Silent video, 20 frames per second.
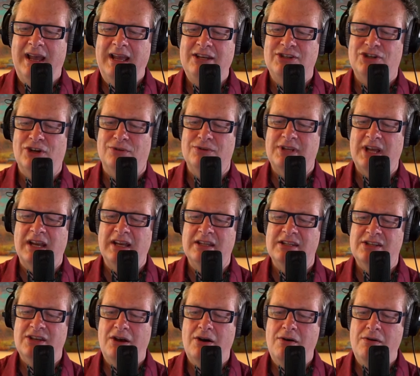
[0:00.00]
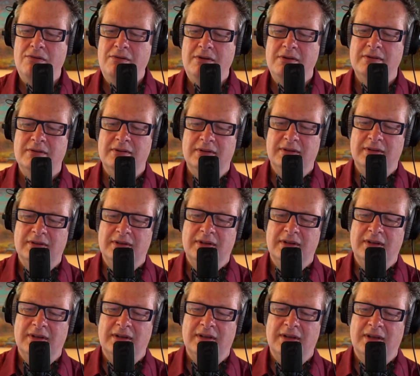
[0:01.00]
Joe Denenzone.
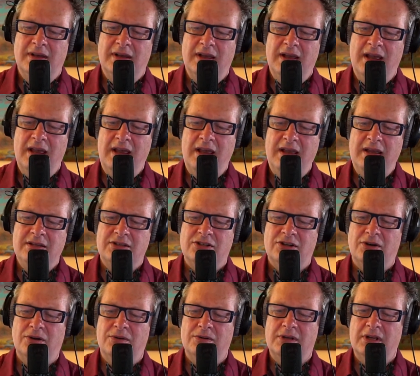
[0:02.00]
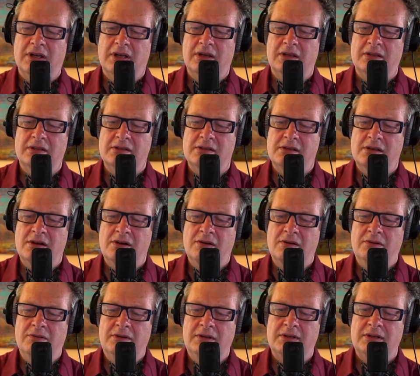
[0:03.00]
Hey, Joe
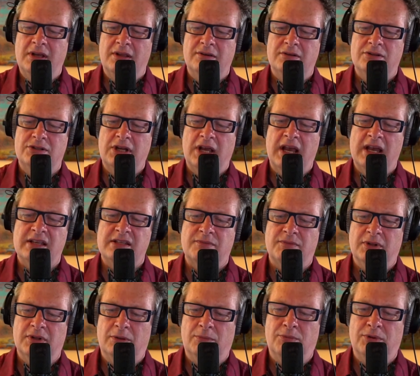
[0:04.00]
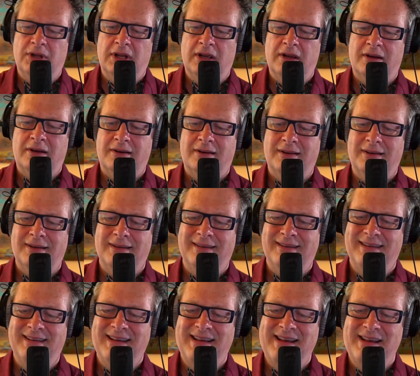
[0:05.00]
Denenzone, another jazz fiddle player.
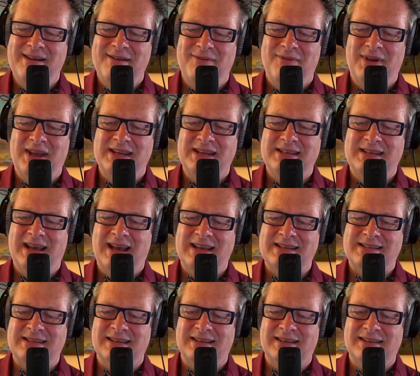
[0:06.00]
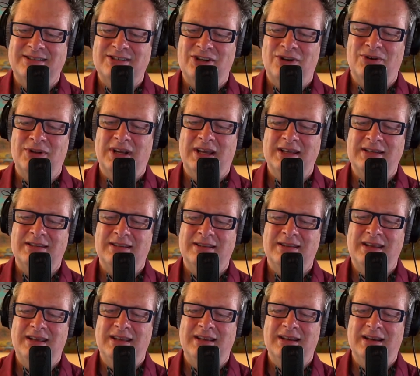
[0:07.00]
Fantastic. Joe and I did
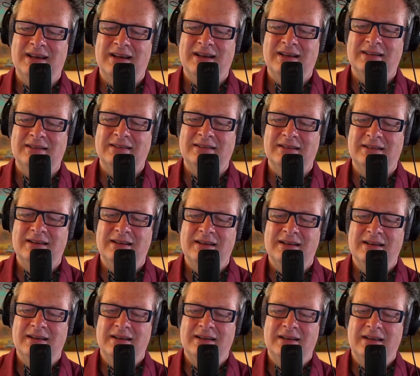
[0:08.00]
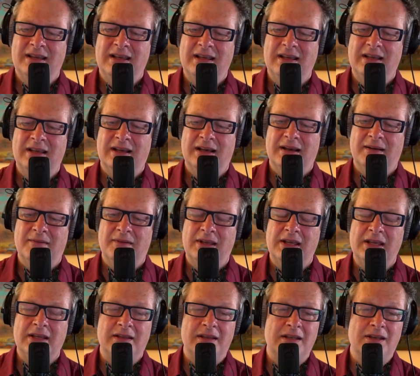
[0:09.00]
he
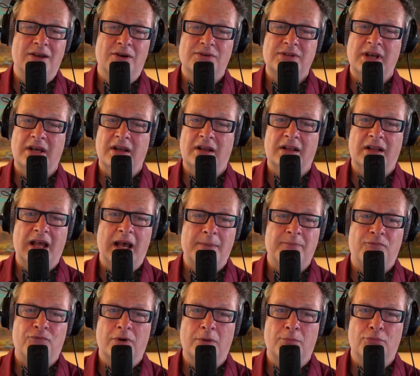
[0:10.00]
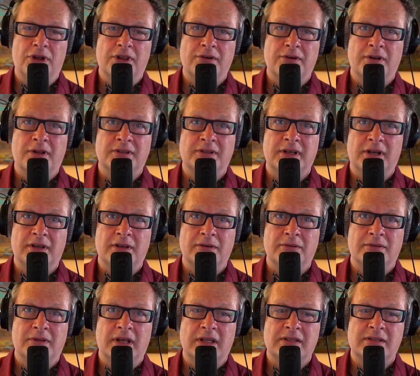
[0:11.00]
knows how to clap for a brother. I'll tell
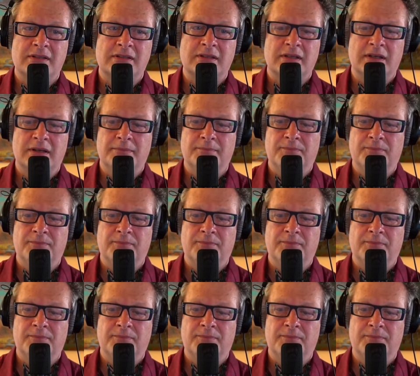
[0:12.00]
you, that's